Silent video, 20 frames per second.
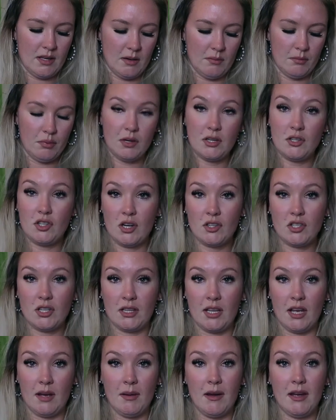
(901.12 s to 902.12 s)
I'm prejudging
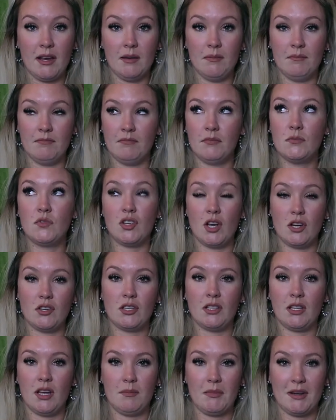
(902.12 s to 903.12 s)
them, I am
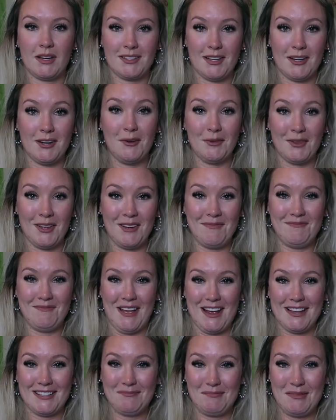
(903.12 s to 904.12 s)
judging them because I know them
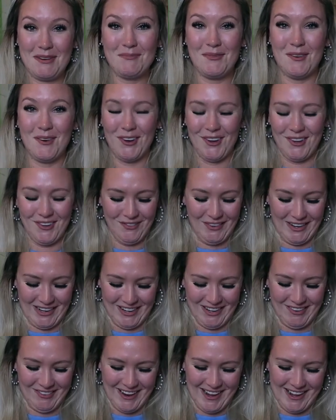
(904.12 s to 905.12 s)
as people
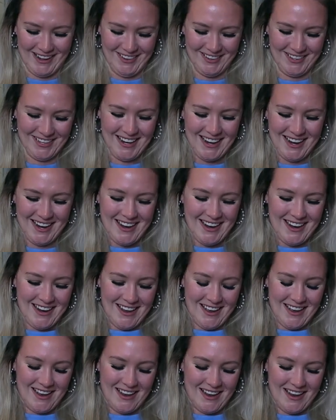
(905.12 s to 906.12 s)
very well.
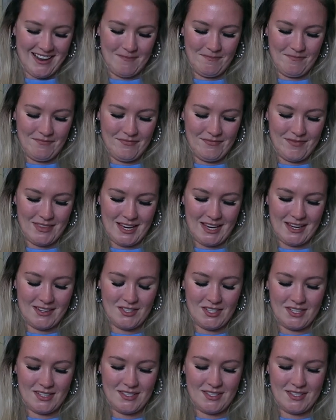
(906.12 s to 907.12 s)
And
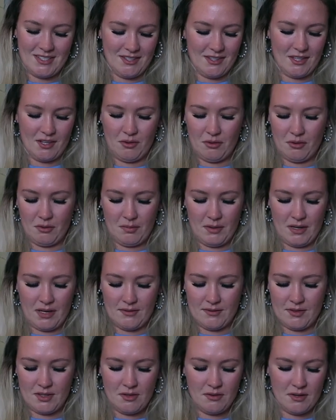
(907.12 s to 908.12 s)
just the grouping
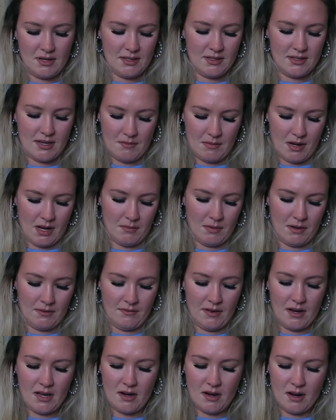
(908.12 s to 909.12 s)
of students I'm not a big
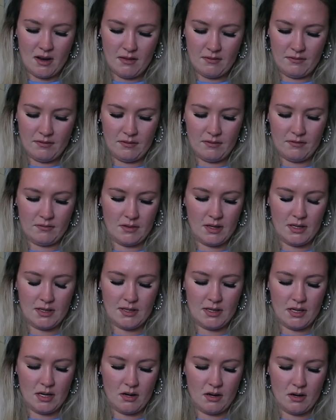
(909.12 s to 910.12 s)
fan of
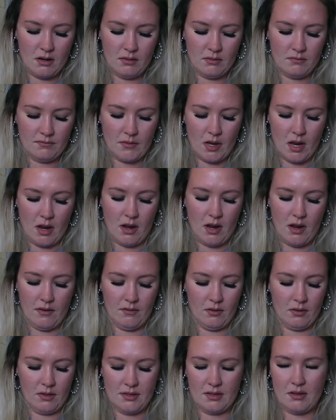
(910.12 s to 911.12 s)
this year
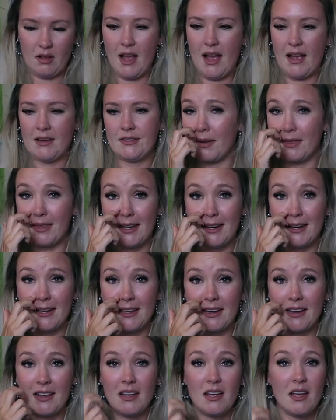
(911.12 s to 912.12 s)
for this class. But they
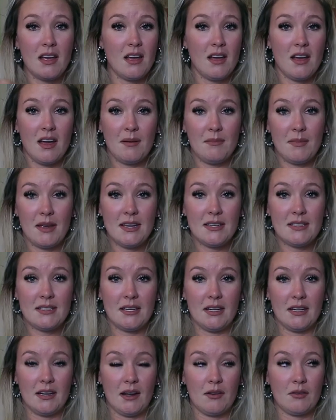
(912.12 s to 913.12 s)
did
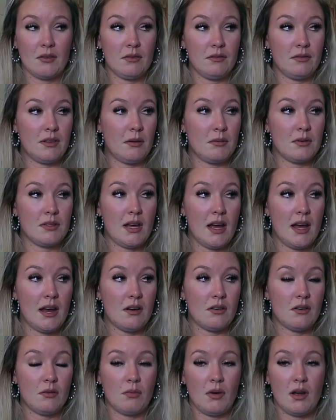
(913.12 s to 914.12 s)
amazing. I don't know if they were
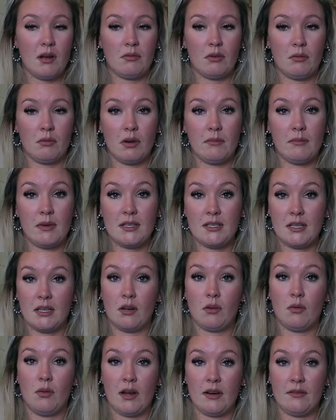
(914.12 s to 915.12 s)
tired or what. We were missing
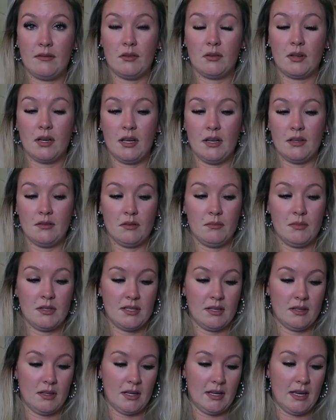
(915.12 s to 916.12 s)
quite a few kids. We were
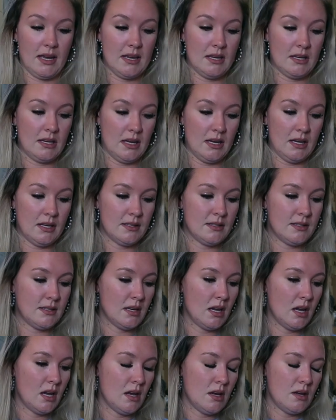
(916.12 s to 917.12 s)
missing like 8 kids.
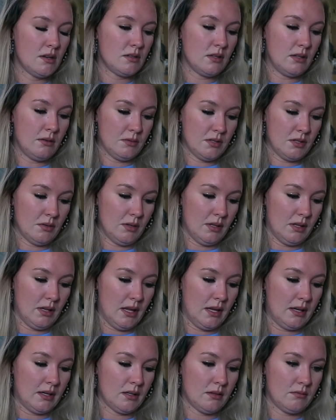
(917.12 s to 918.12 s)
So there was only
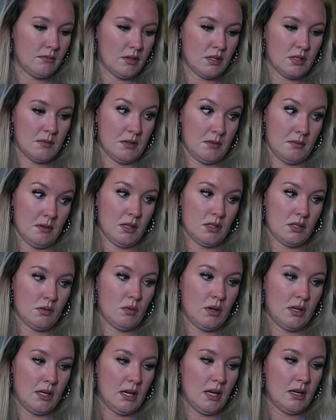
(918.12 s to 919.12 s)
like, there's supposed to be like
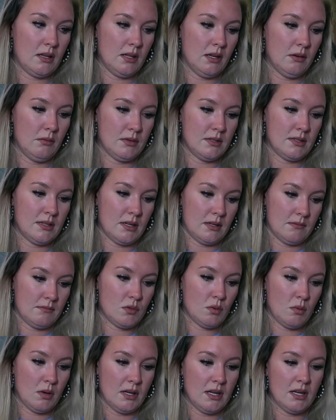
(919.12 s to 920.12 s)
28. There was like
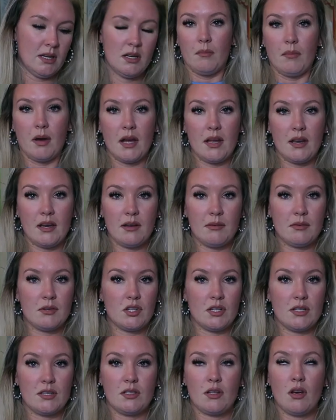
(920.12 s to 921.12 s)
20. But it was
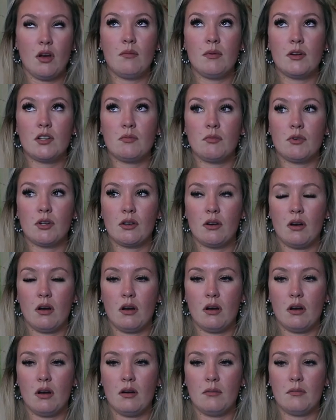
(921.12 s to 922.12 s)
just so much more
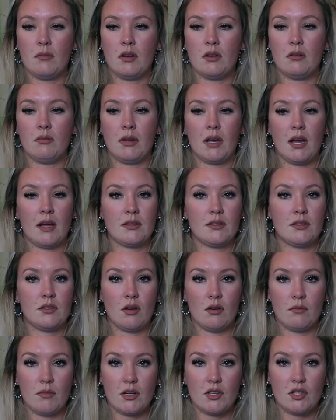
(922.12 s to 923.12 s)
calm. We got
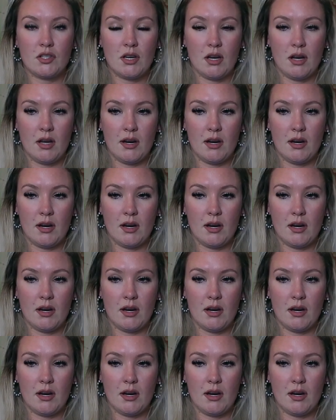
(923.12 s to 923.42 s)
so much done.